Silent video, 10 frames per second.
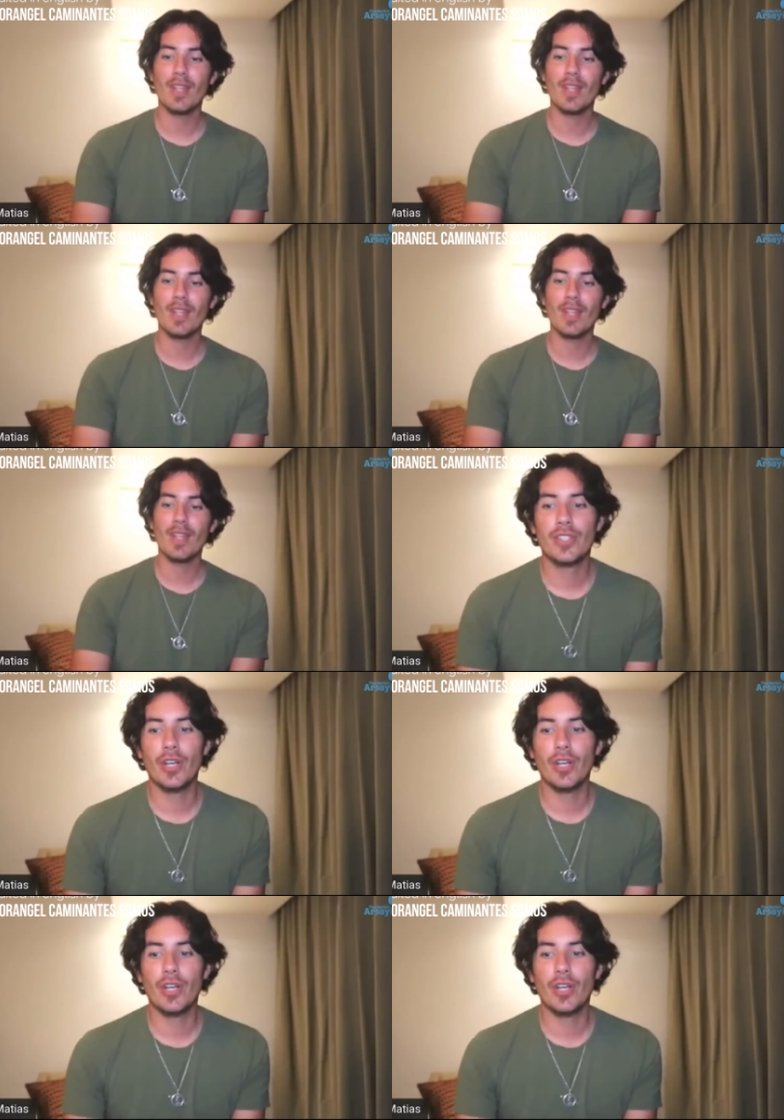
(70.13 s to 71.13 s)

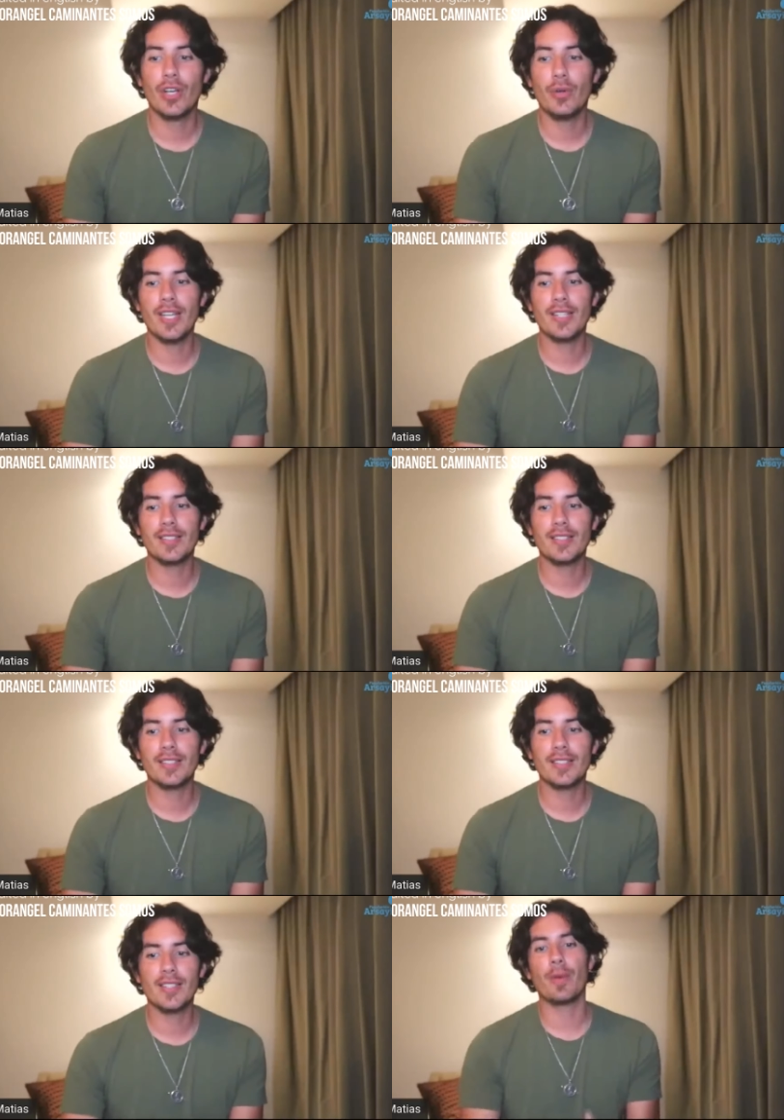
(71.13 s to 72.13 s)
So yesterday we
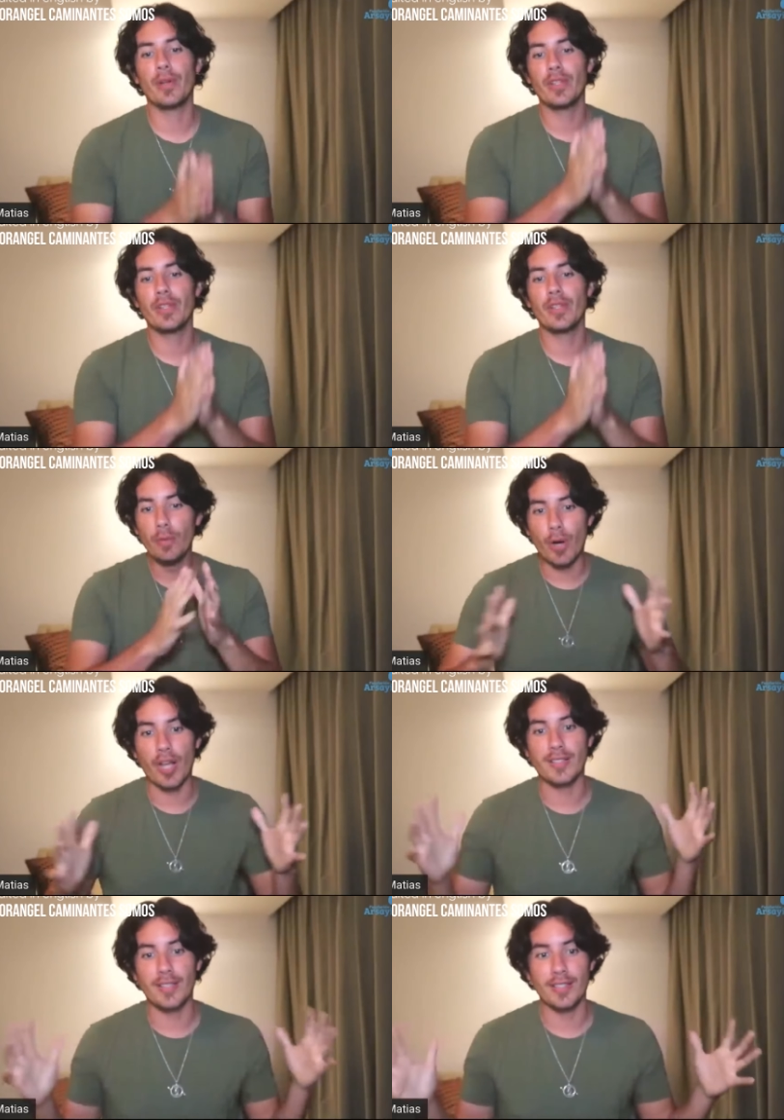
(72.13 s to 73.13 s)
spoke about the whole
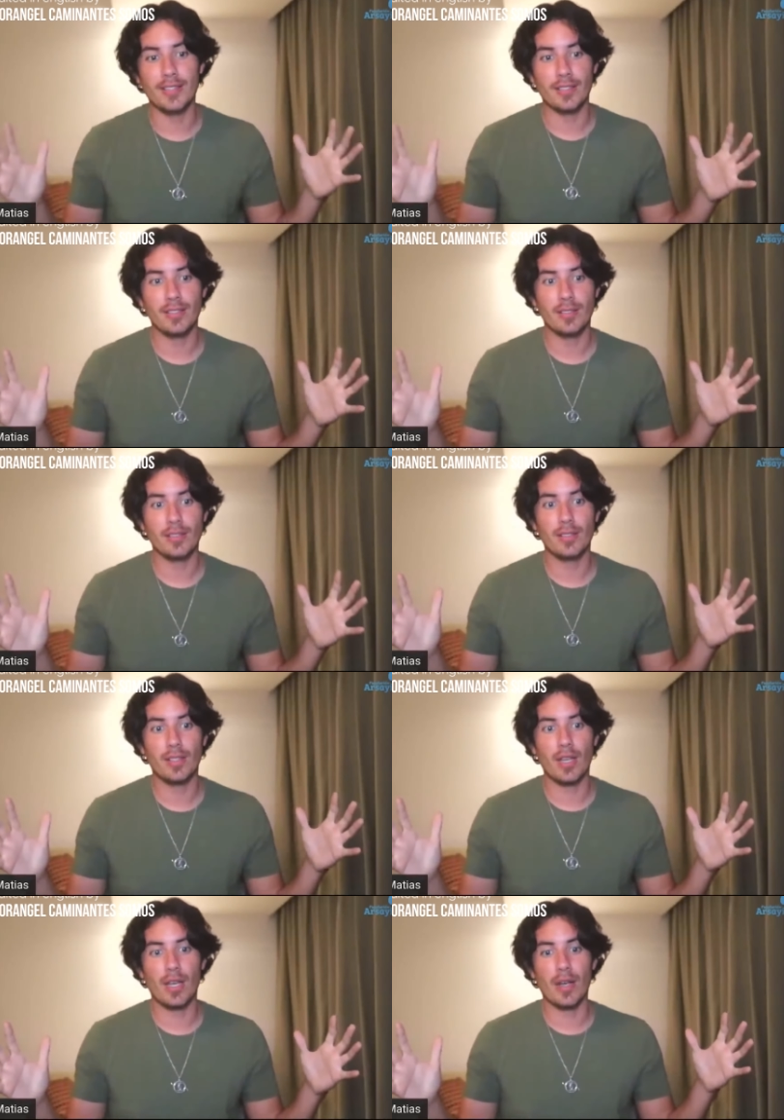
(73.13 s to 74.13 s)
process
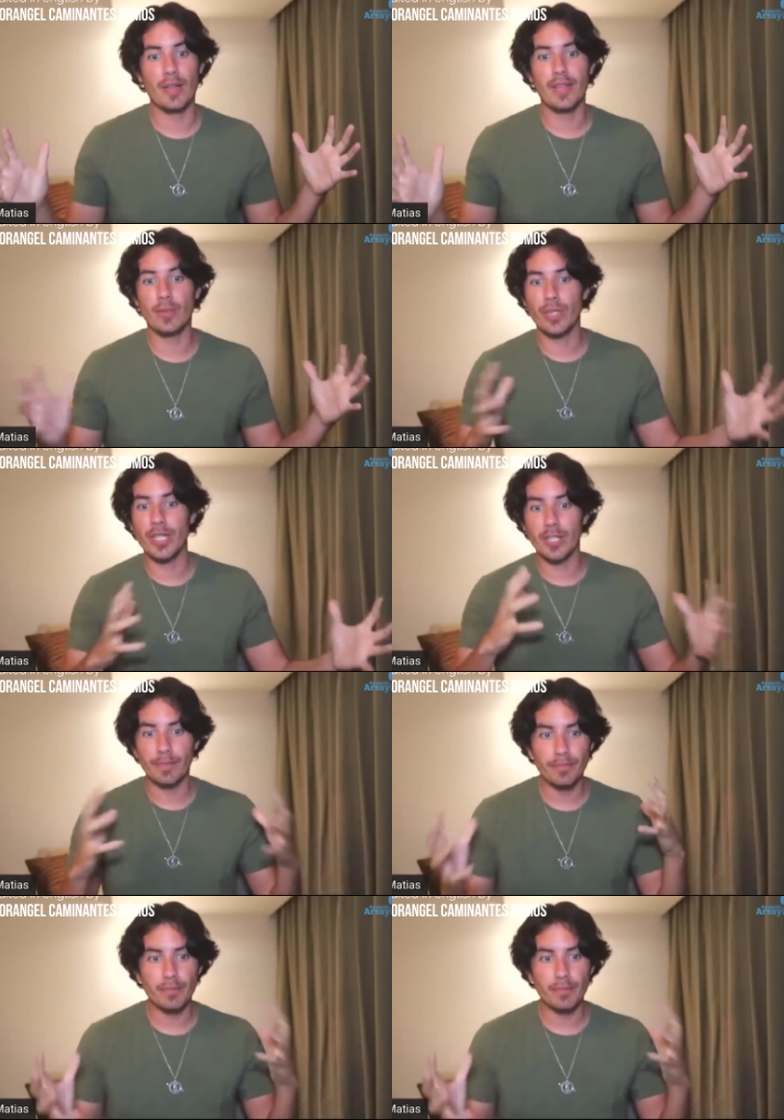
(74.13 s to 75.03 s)
that we